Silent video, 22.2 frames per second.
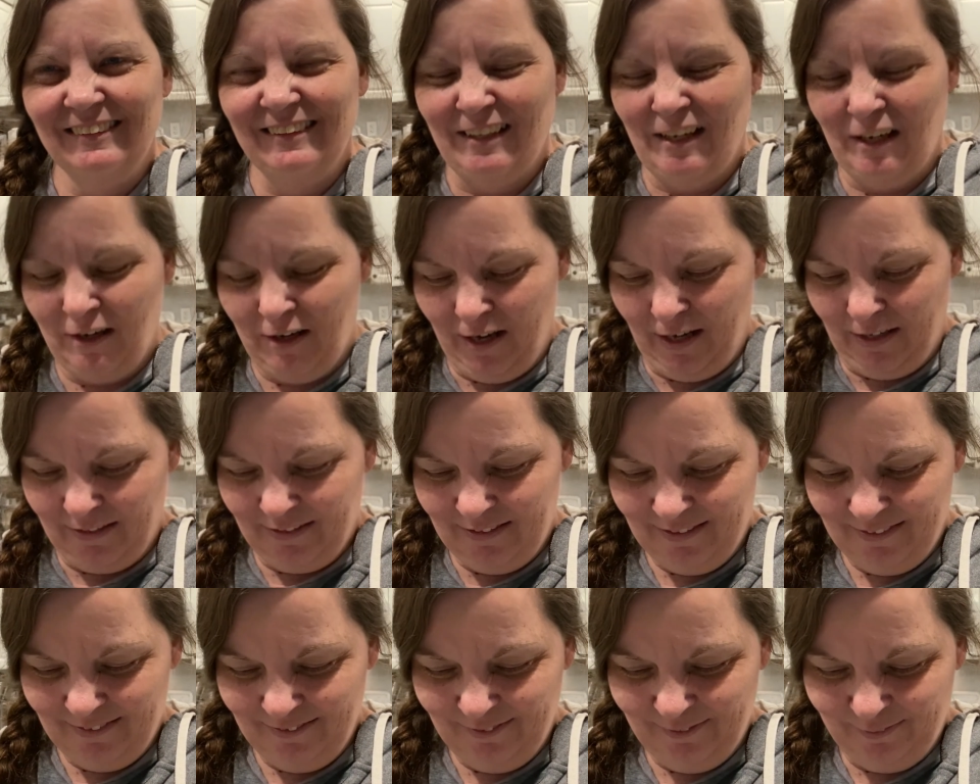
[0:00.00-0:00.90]
All right,
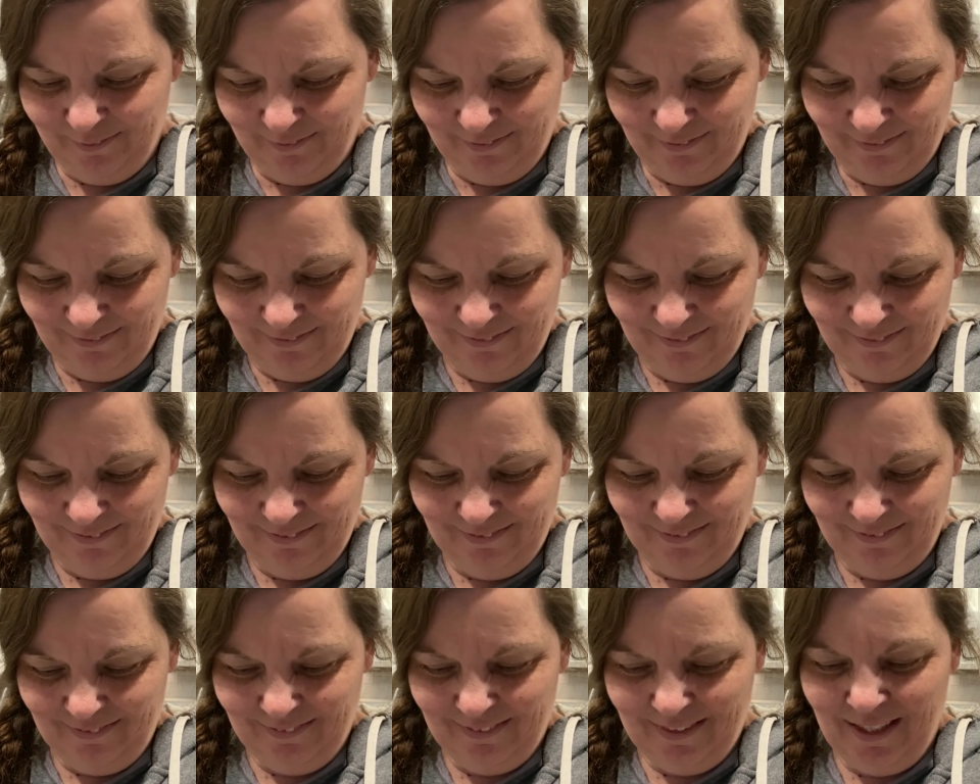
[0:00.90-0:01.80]

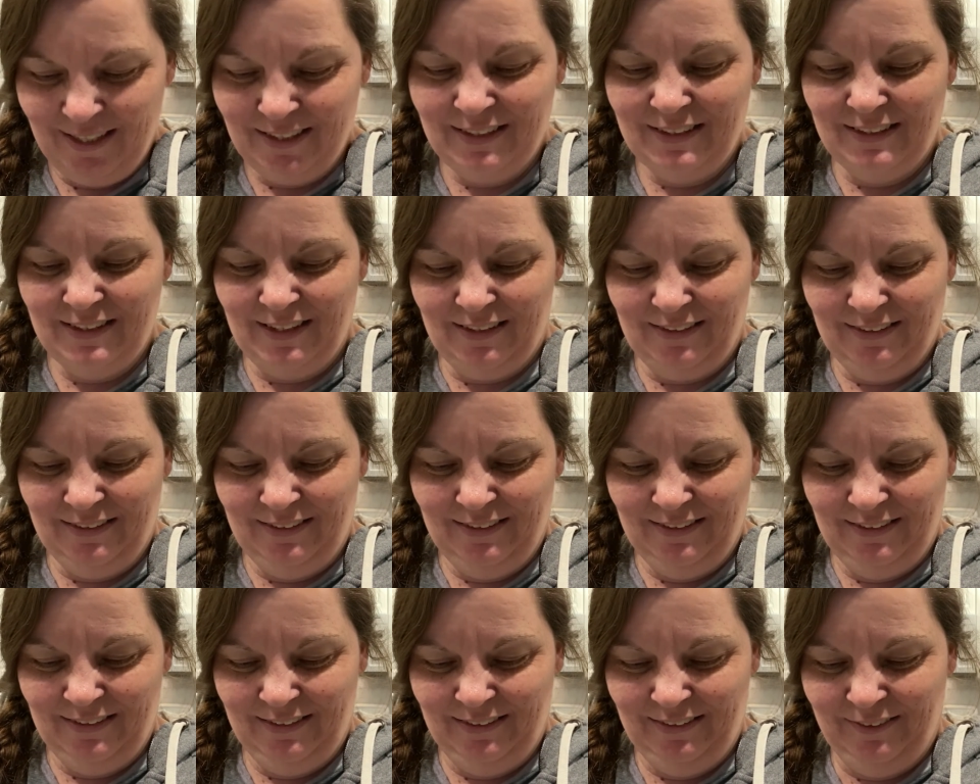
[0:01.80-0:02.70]
taste test.